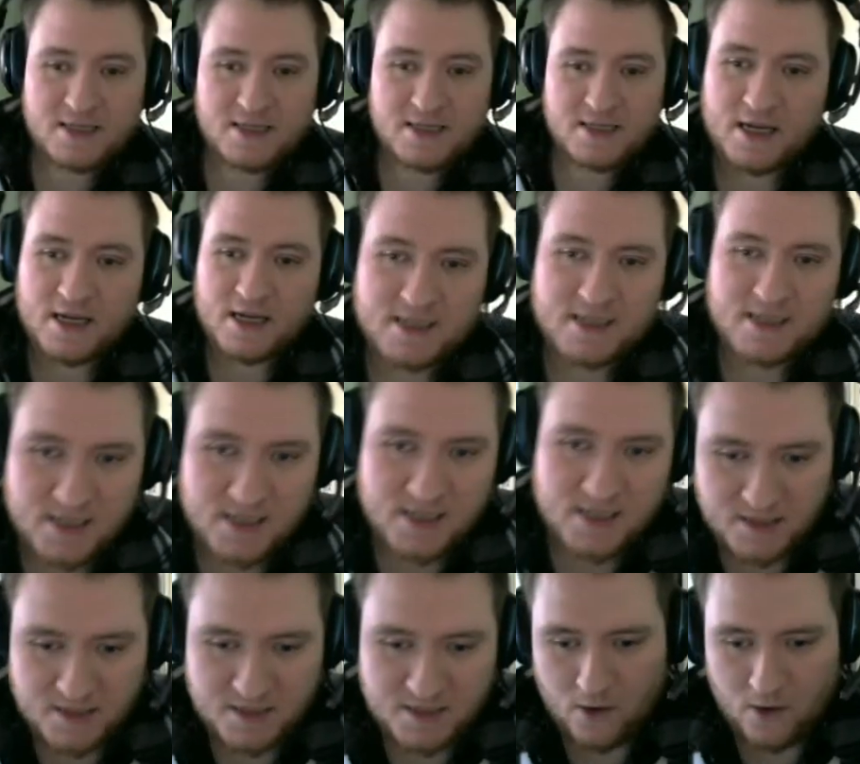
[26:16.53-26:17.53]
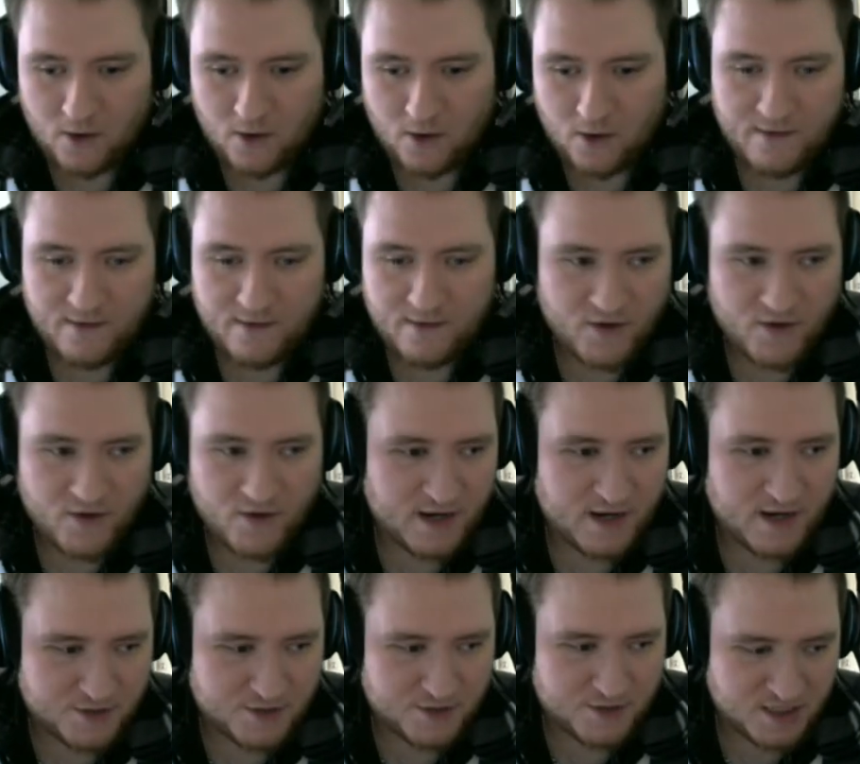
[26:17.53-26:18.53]
Wyvern and how she's played,
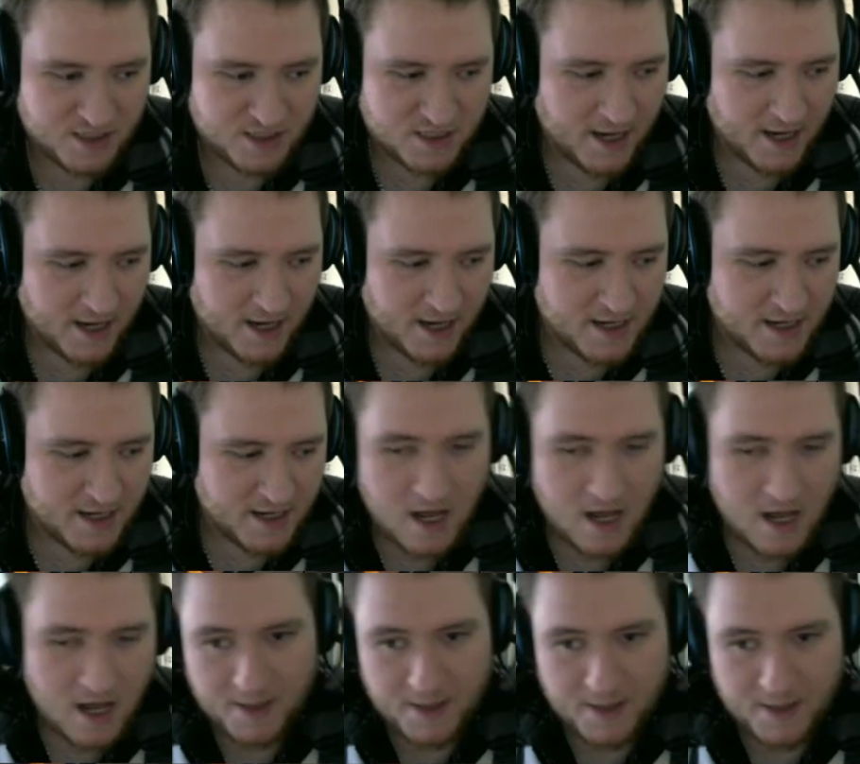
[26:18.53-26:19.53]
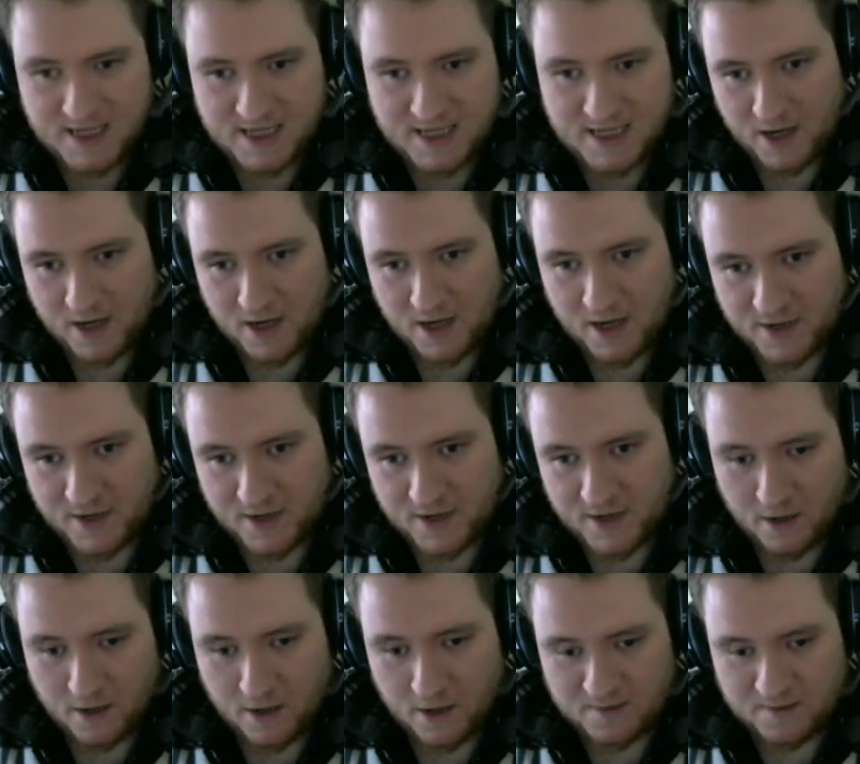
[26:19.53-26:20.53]
please let me know in the comments below. I'll be
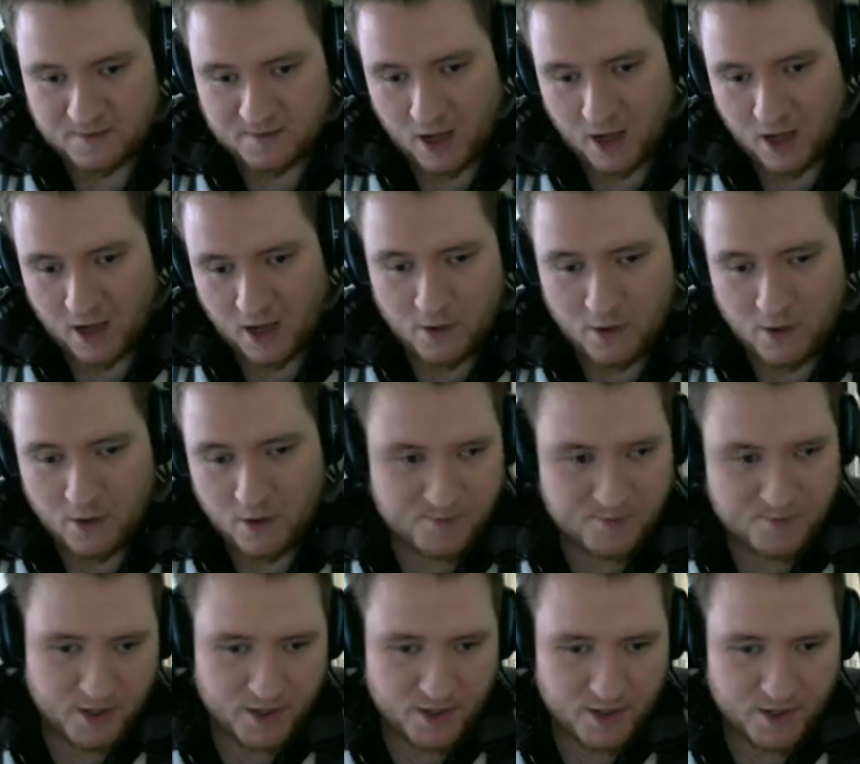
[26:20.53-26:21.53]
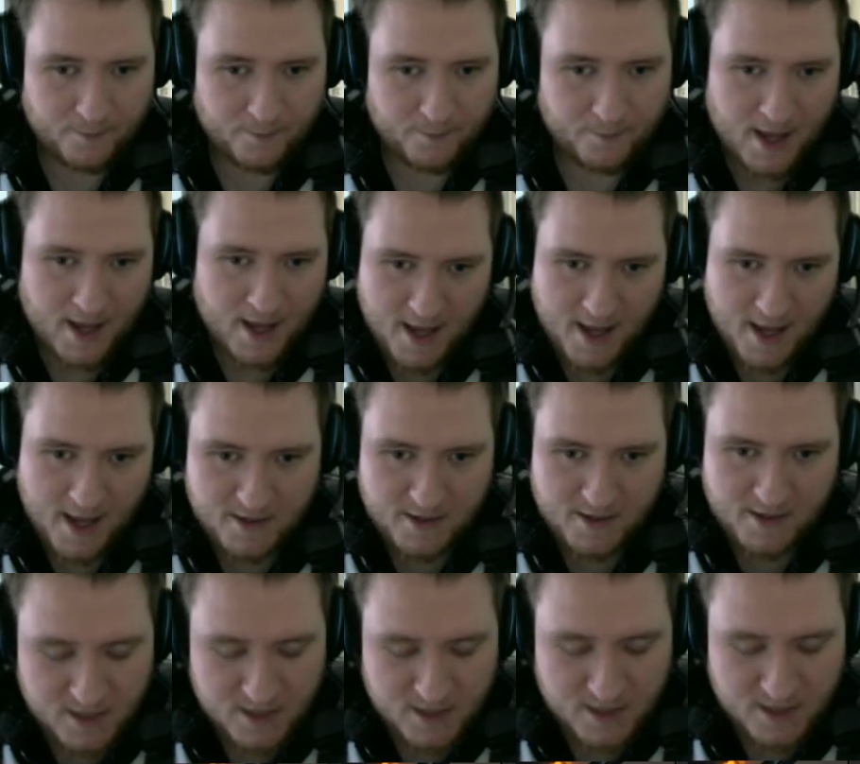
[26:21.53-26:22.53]
putting up another guide for
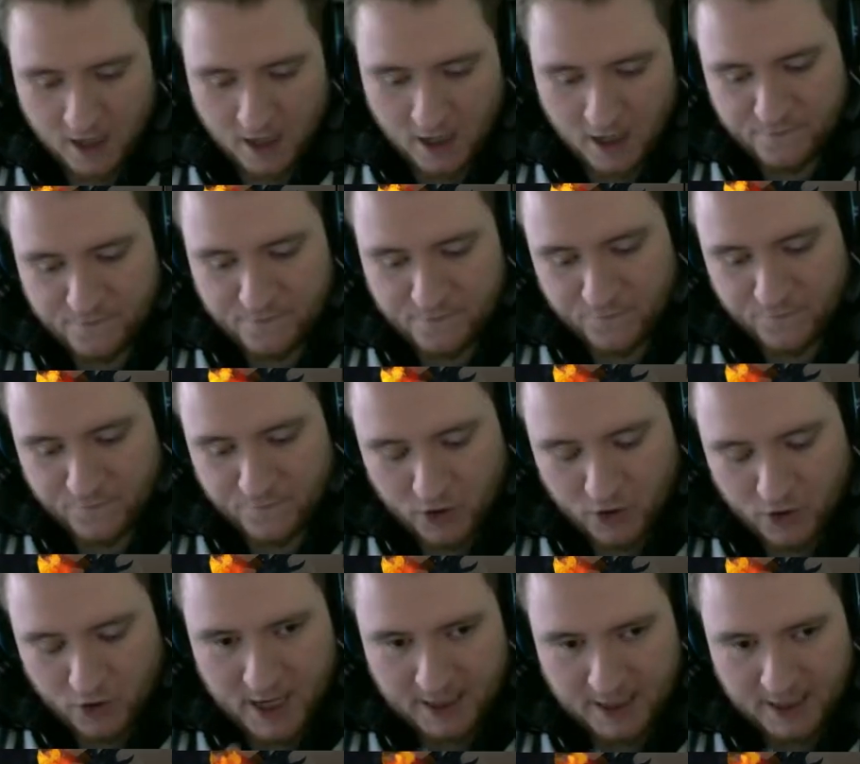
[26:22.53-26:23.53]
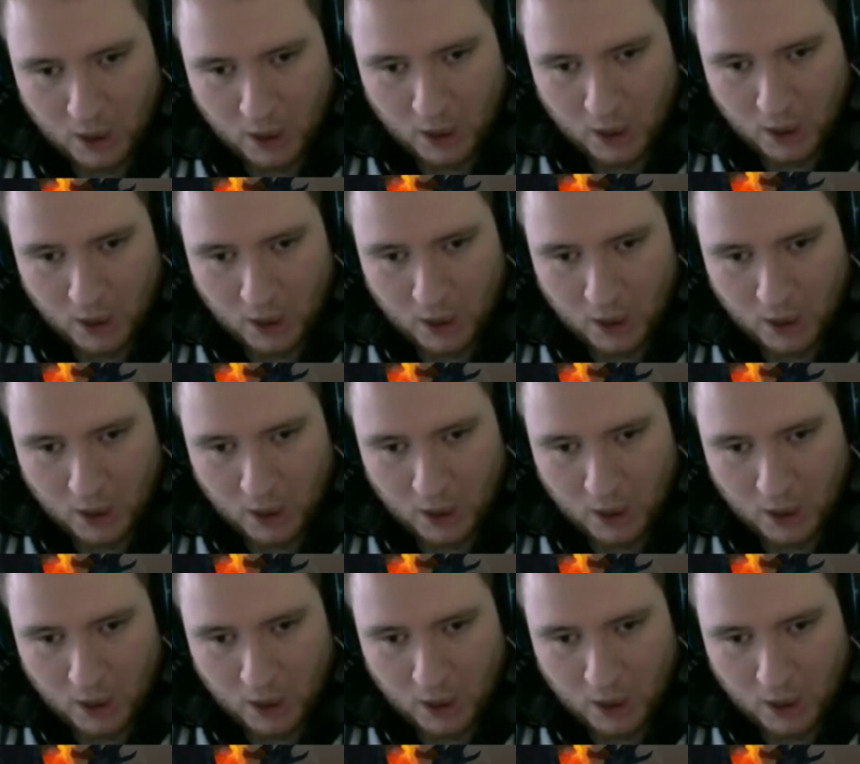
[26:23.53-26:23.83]
her in a little while,